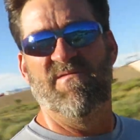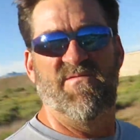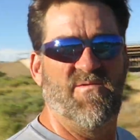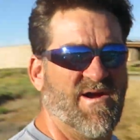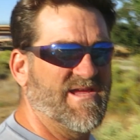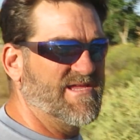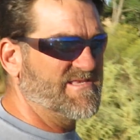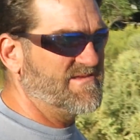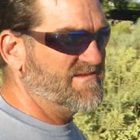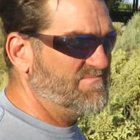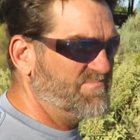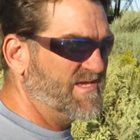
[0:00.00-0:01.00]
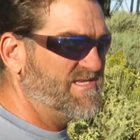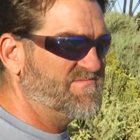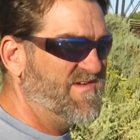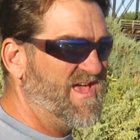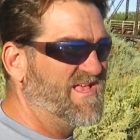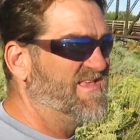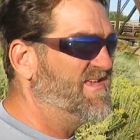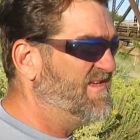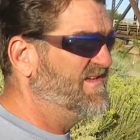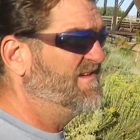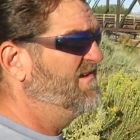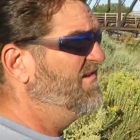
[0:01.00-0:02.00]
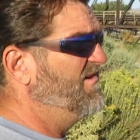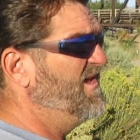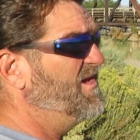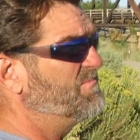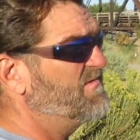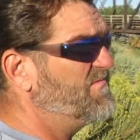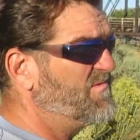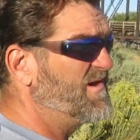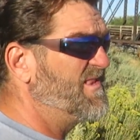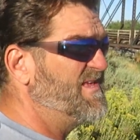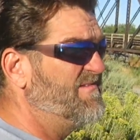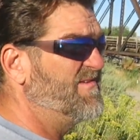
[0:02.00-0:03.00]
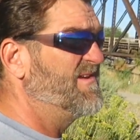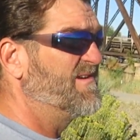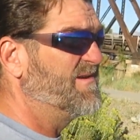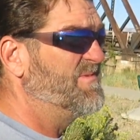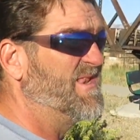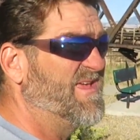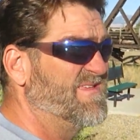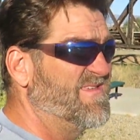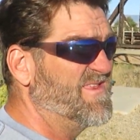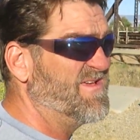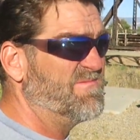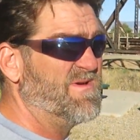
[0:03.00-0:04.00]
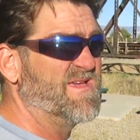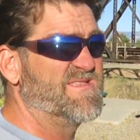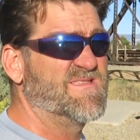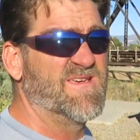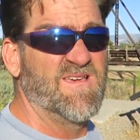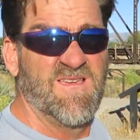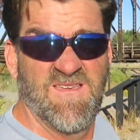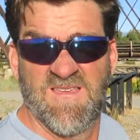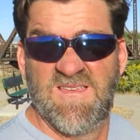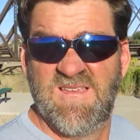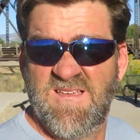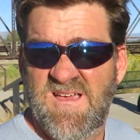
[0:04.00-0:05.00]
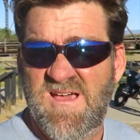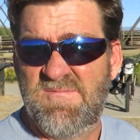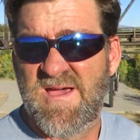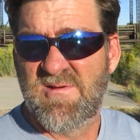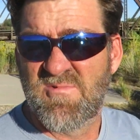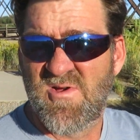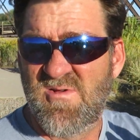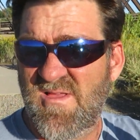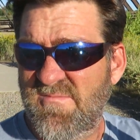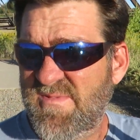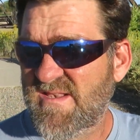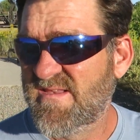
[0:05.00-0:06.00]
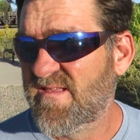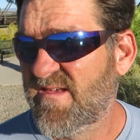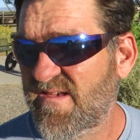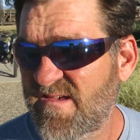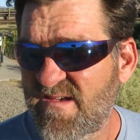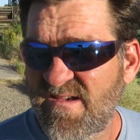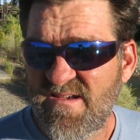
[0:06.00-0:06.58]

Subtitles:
before I get to Peach Valley, or hell, before I leave here. I mean, I might roll up into the